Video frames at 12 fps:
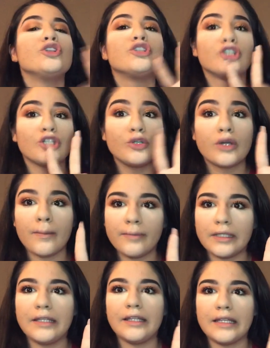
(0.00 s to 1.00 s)
two
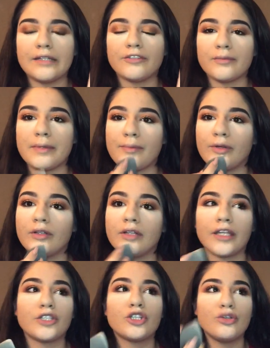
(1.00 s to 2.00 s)
completely different people.
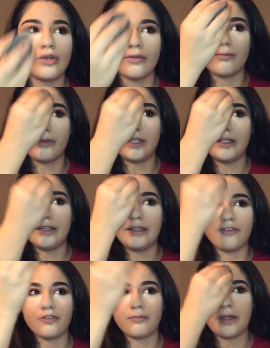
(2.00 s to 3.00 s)
Like, two completely
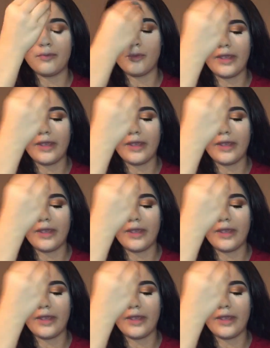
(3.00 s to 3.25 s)
different people.